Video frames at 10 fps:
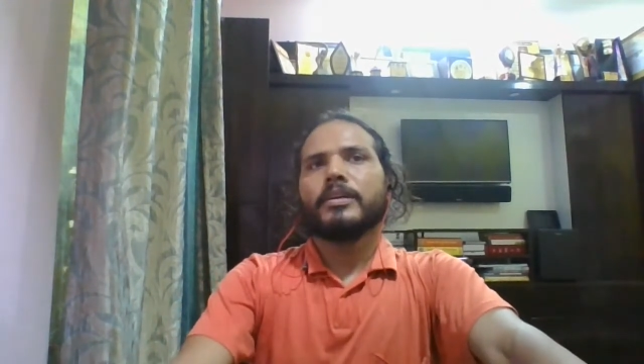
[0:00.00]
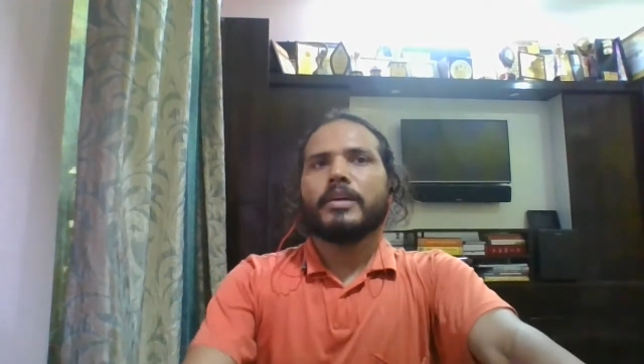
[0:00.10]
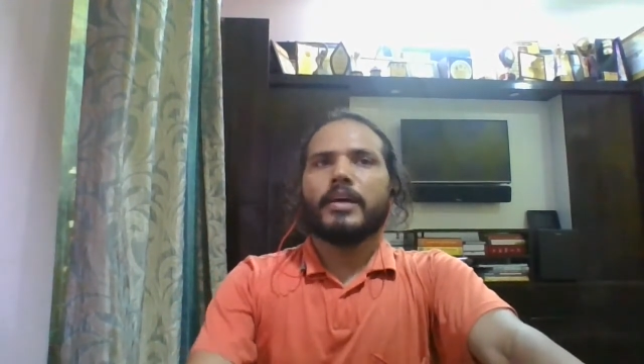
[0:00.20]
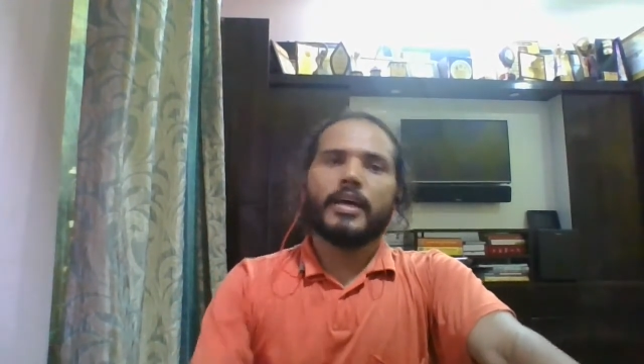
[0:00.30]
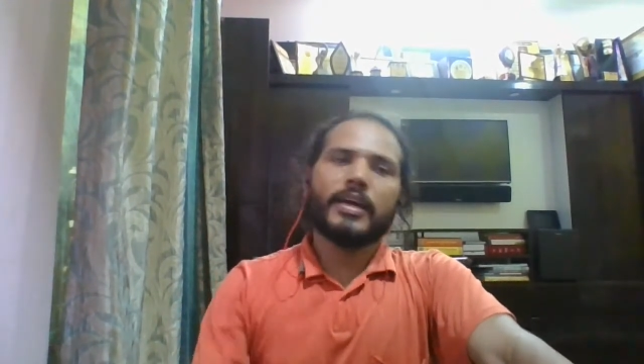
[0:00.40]

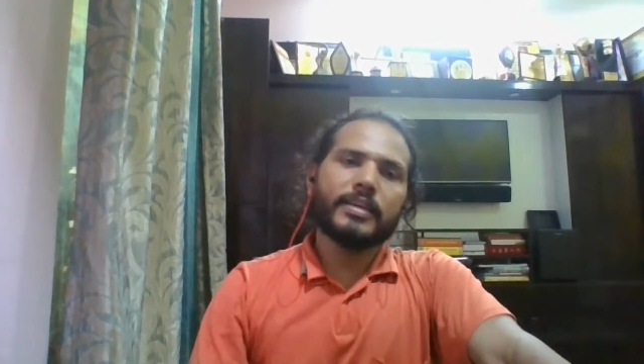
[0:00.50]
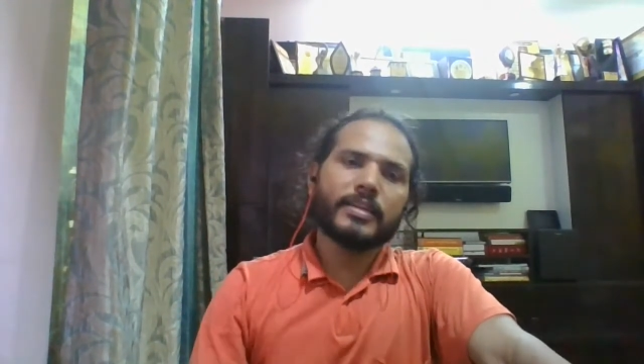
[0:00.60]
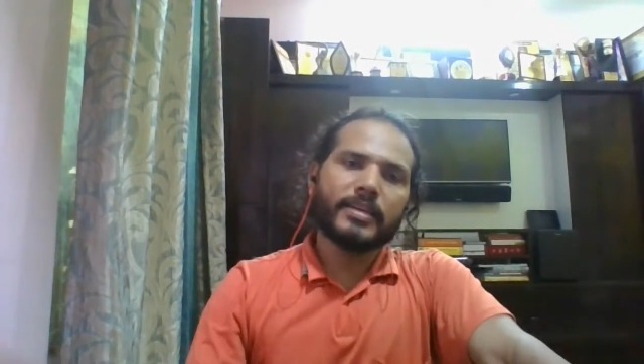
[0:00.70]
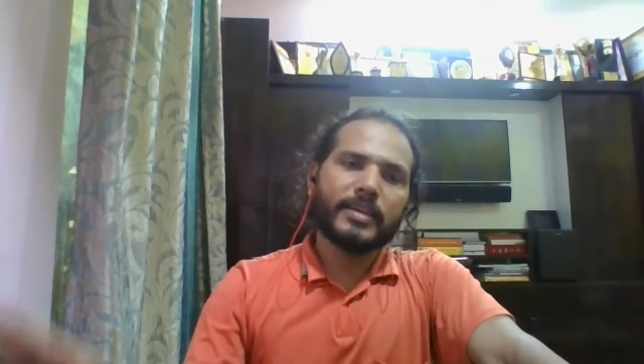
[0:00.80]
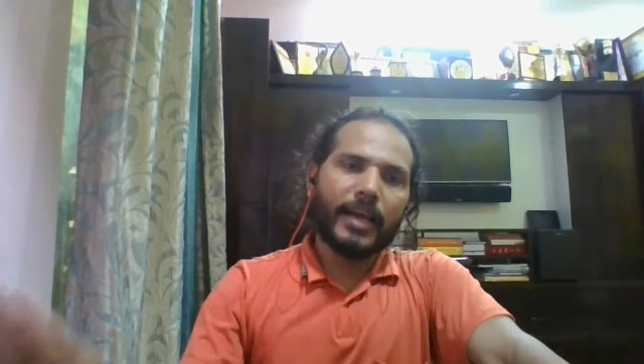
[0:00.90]
and
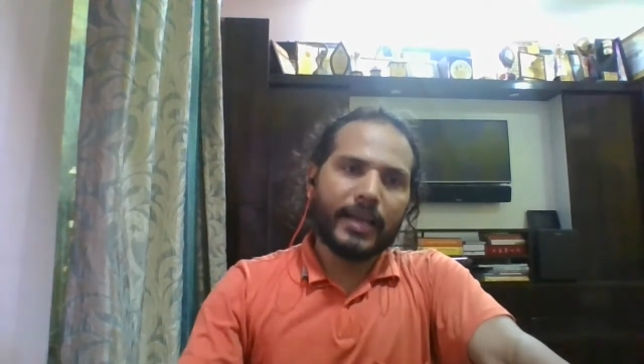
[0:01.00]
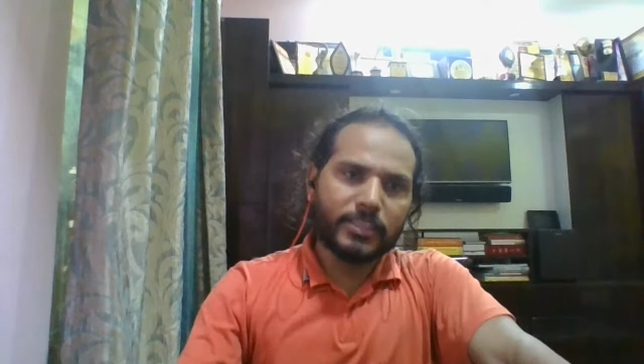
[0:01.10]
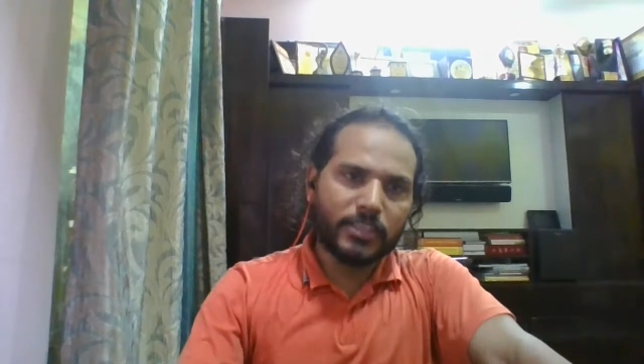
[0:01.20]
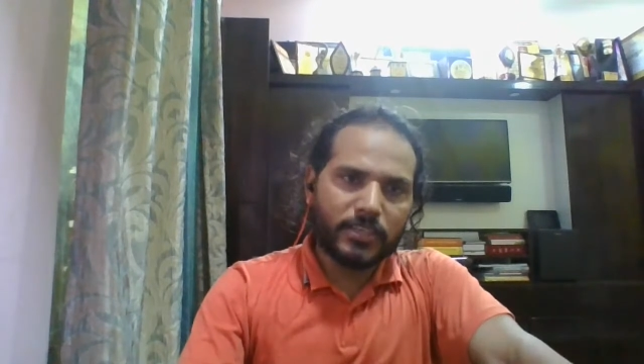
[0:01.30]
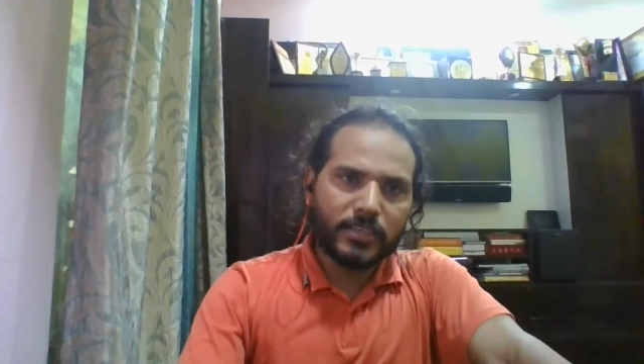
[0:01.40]
as
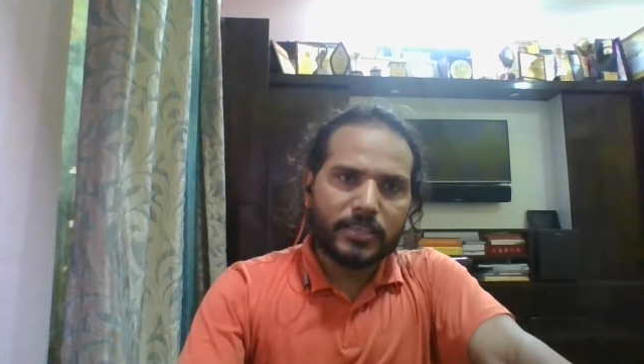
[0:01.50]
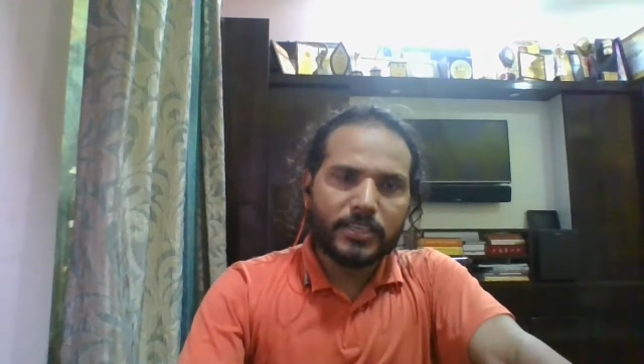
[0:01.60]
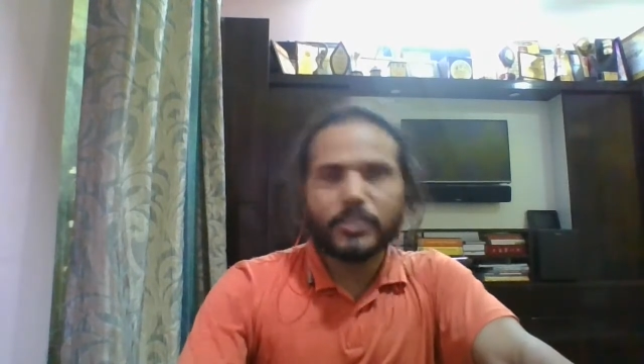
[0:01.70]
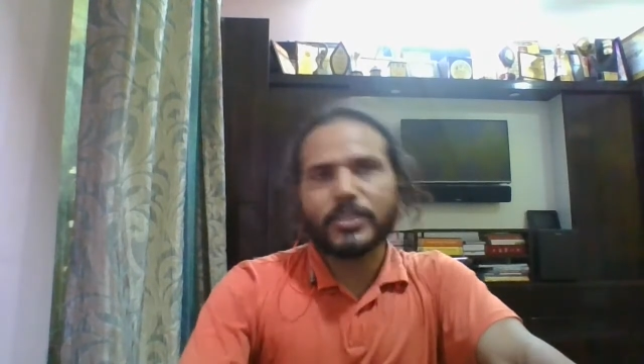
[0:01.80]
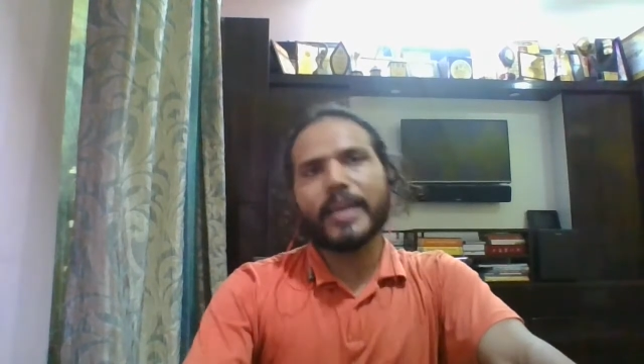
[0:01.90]
a
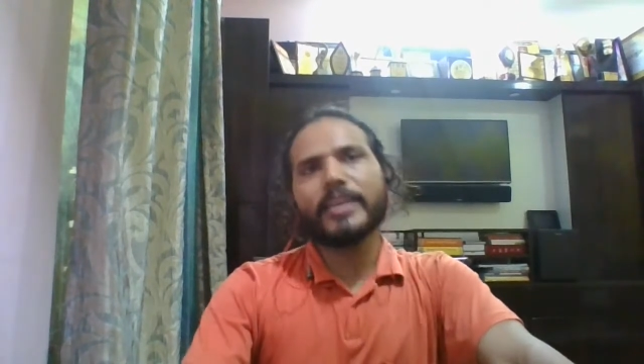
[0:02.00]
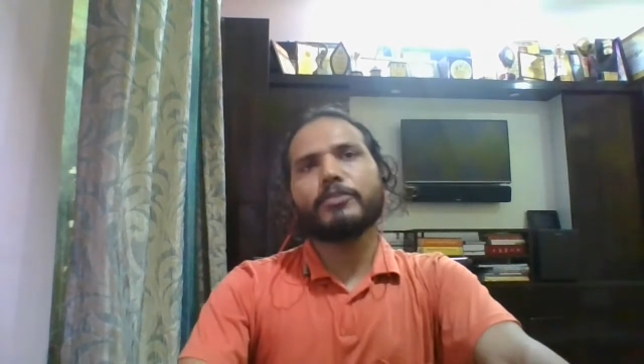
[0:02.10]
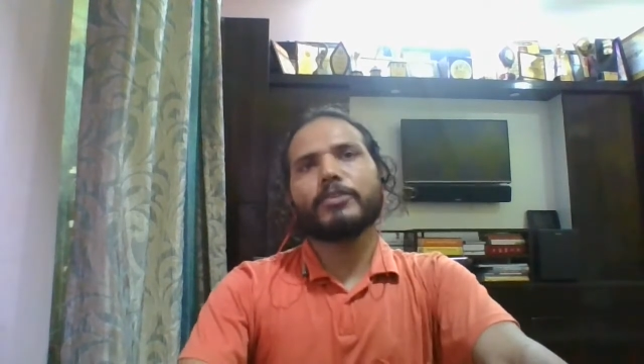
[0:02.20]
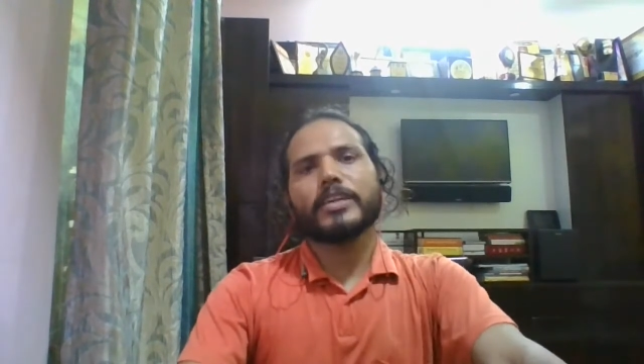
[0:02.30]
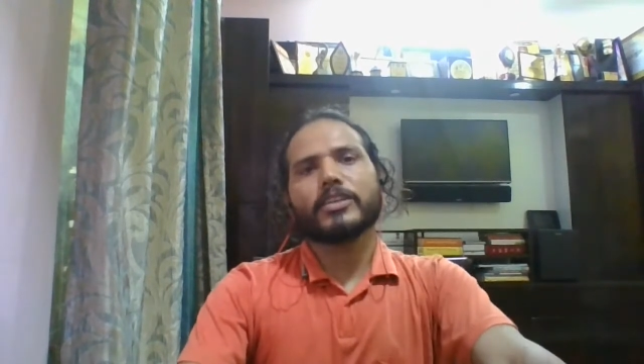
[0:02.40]
side
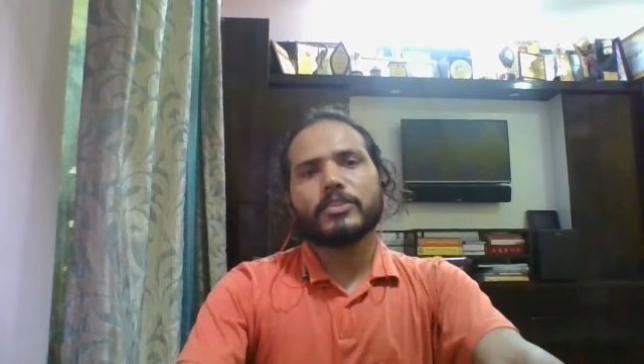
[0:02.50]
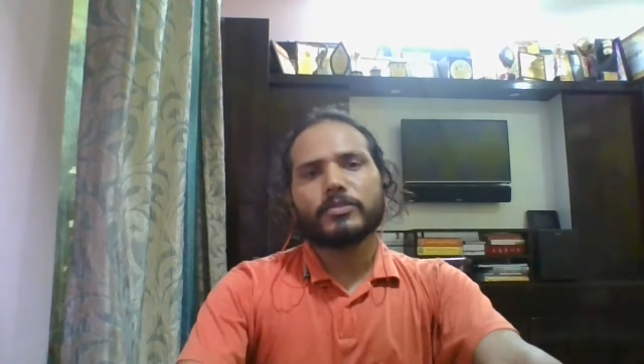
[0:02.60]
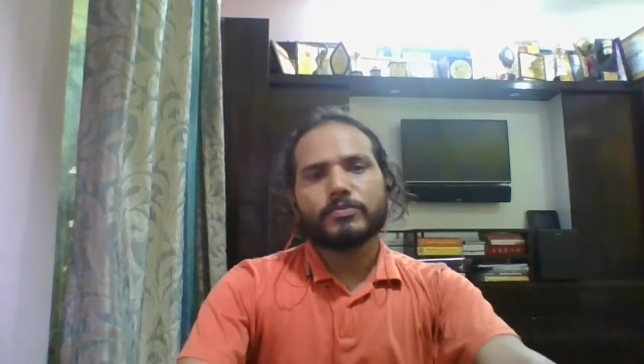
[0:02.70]
effect